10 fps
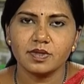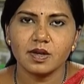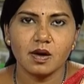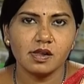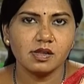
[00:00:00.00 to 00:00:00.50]

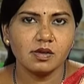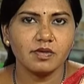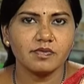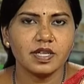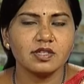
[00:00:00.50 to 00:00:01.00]
also
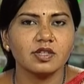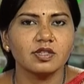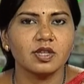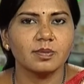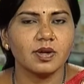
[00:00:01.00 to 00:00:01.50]
affects
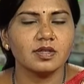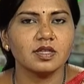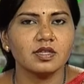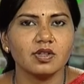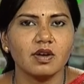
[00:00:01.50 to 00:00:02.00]
the
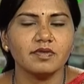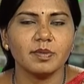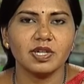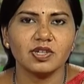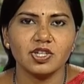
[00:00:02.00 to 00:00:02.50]
process of
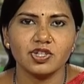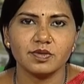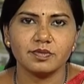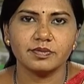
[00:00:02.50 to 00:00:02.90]
fermentation.